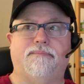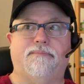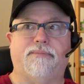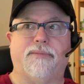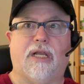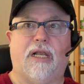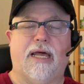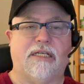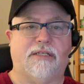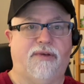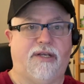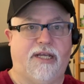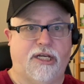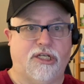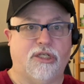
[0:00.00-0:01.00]

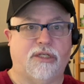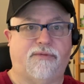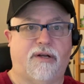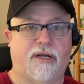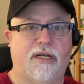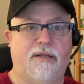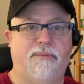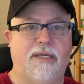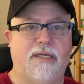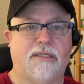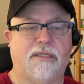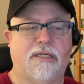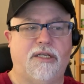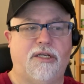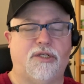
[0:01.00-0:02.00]
classifications for
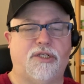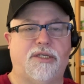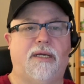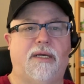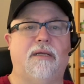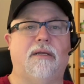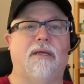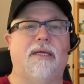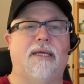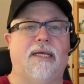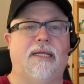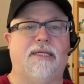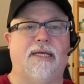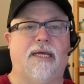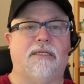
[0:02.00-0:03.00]
honeybees in your state.
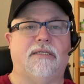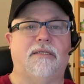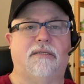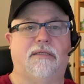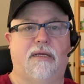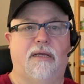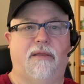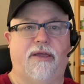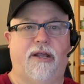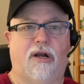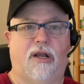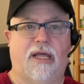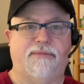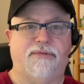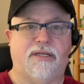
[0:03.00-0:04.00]
In Texas, they are
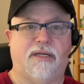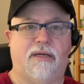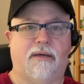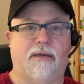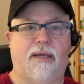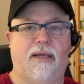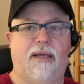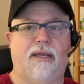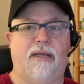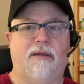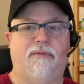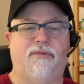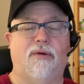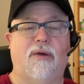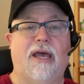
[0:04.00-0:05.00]
livestock, and
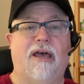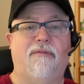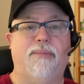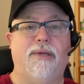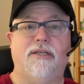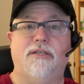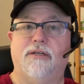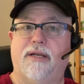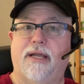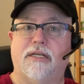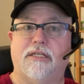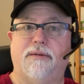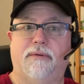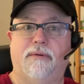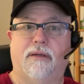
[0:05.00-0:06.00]
if you have bees, you can
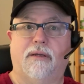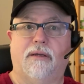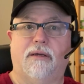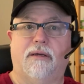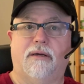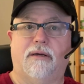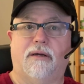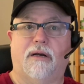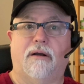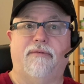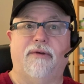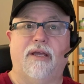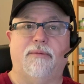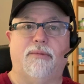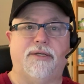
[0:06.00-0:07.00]
actually are
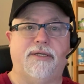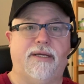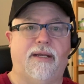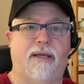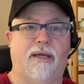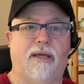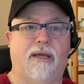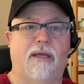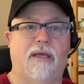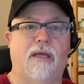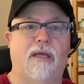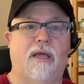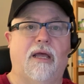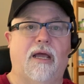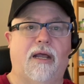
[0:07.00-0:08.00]
available to get
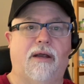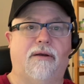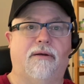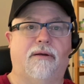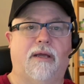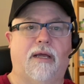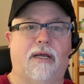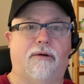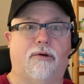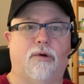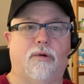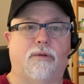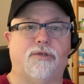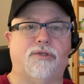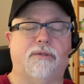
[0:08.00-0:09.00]
a
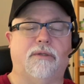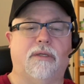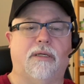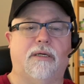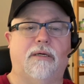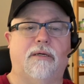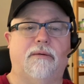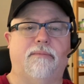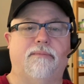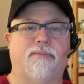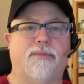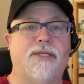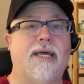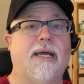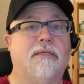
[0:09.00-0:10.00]
agricultural
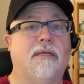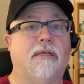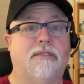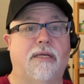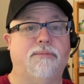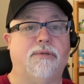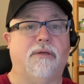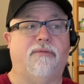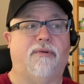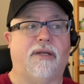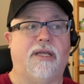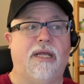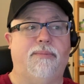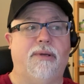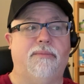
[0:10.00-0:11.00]
tax exemption for
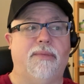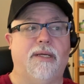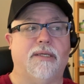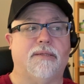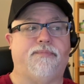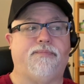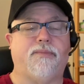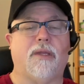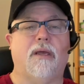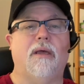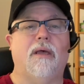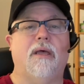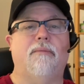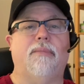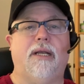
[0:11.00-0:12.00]
keeping bees.
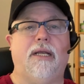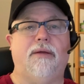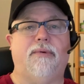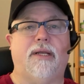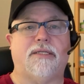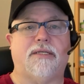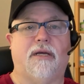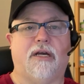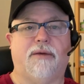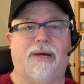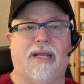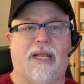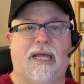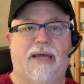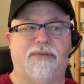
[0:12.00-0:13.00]
But anyway, let's talk
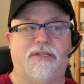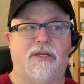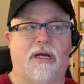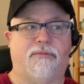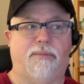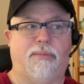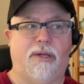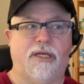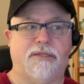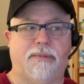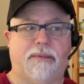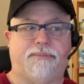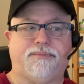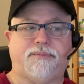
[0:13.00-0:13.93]
about livestock replacement.